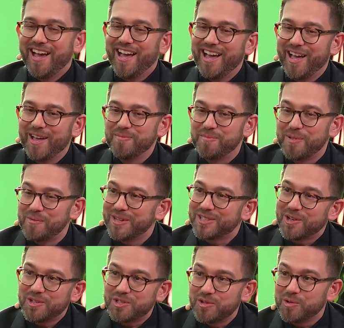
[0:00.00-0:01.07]
But what's
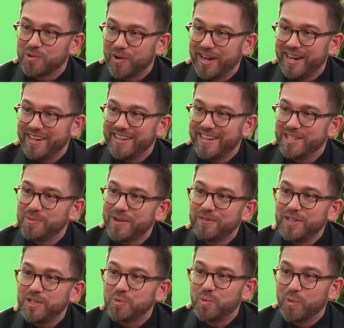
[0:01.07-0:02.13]
also great is we have
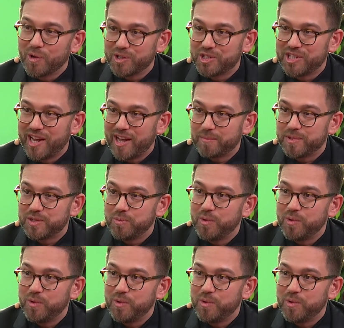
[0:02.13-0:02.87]
these workshops,